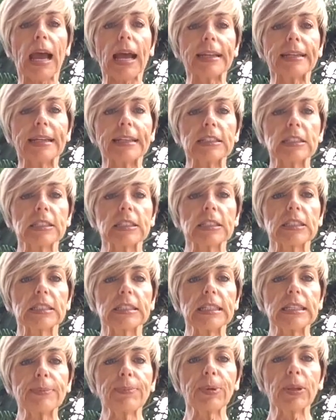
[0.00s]
and then
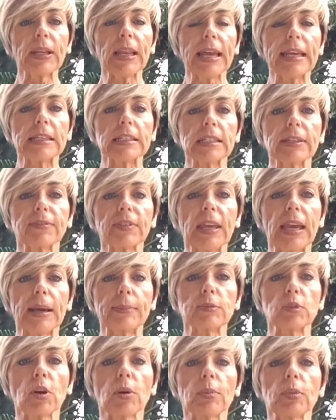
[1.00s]
deeper layers of the
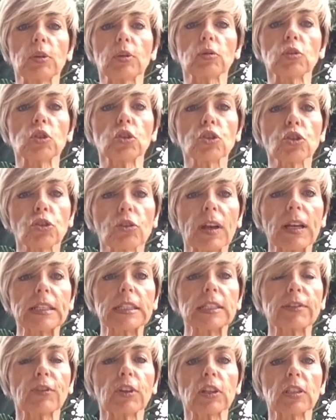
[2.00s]
abdominals,
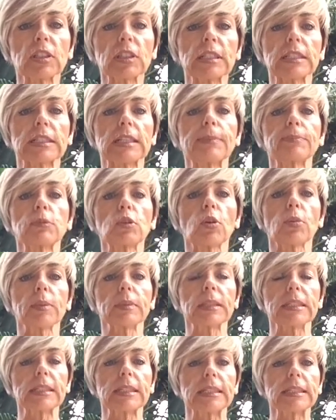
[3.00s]
transversus
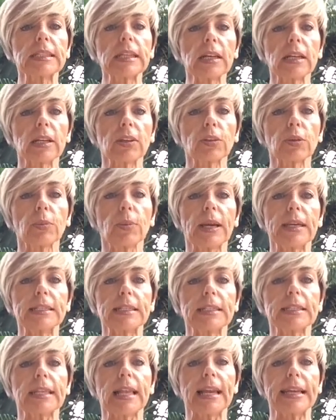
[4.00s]
abdominis, suck the
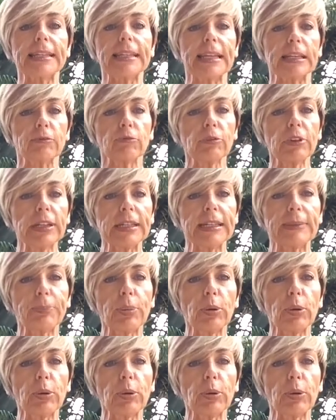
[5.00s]
waistline in, really